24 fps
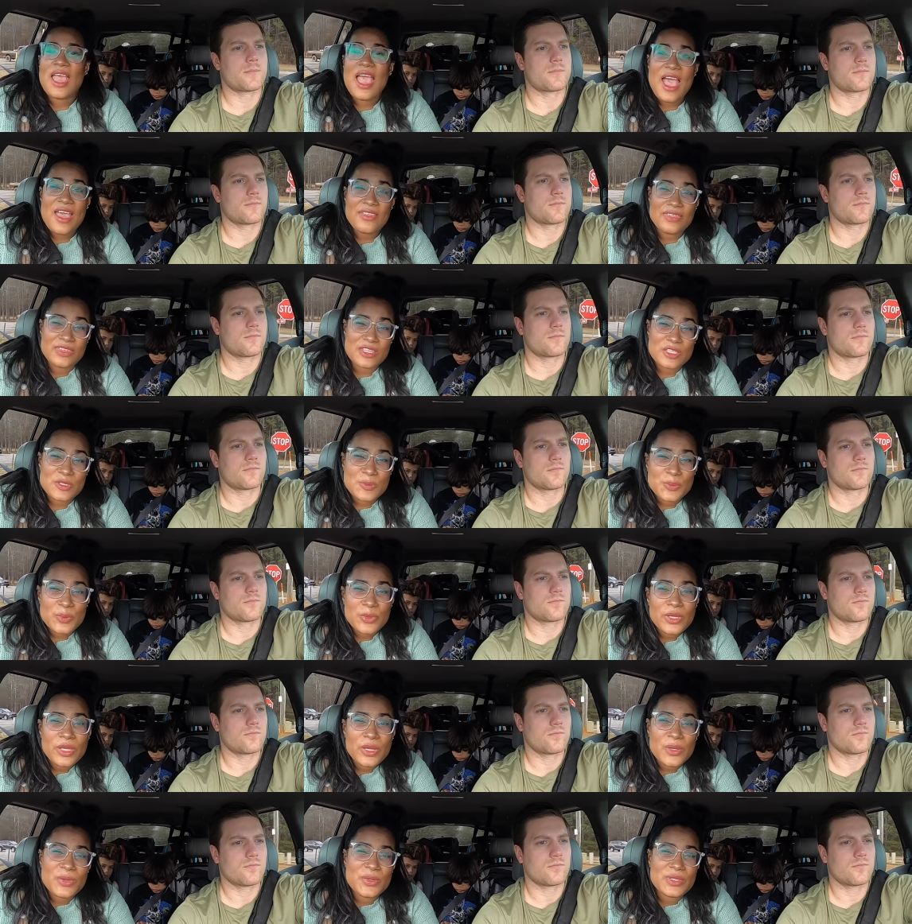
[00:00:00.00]
Speaker 1: At this
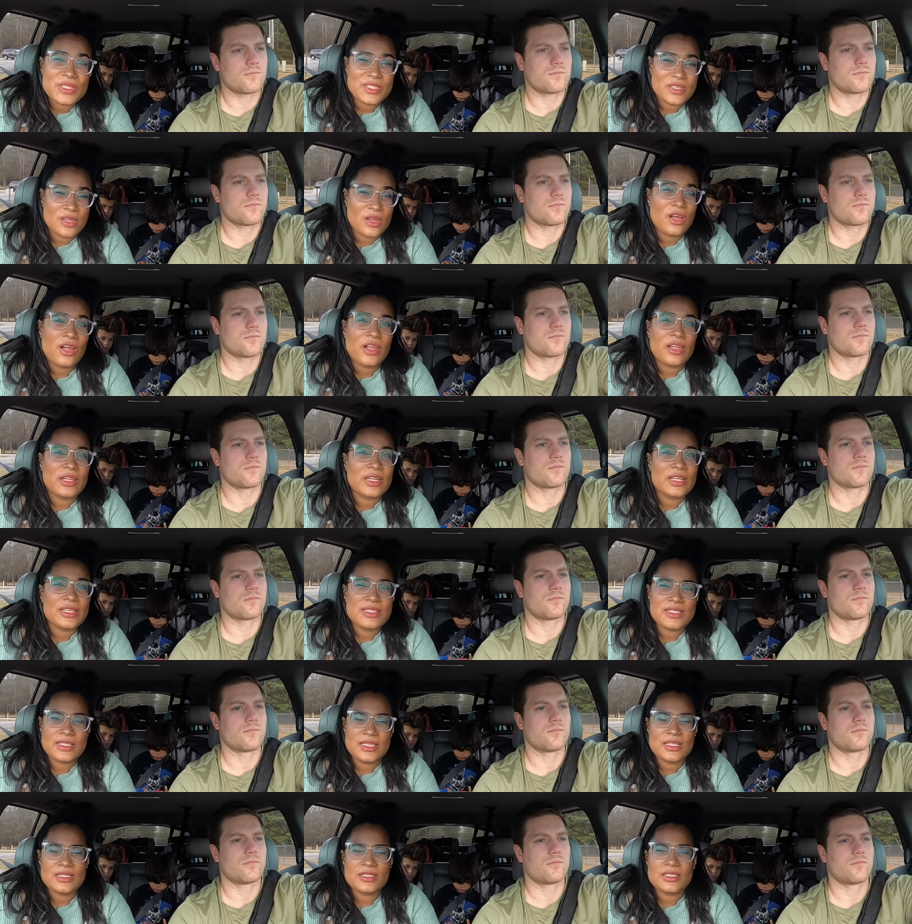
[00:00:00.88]
point, it was the holiday
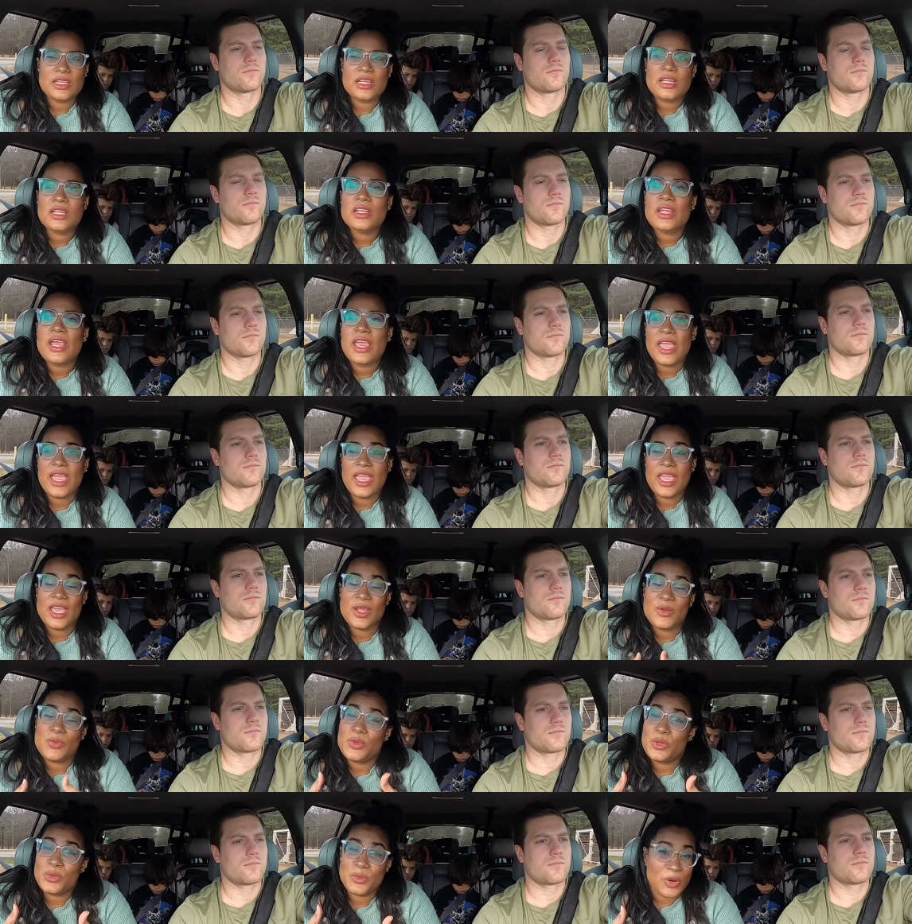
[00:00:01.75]
season and
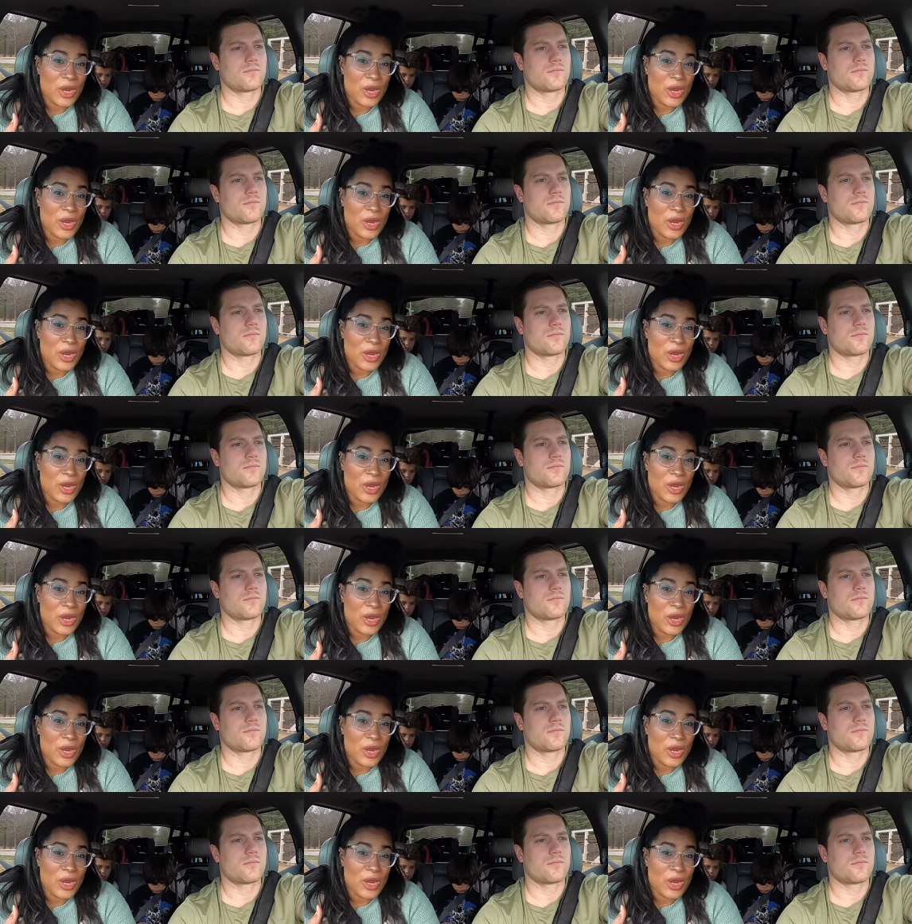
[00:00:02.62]
we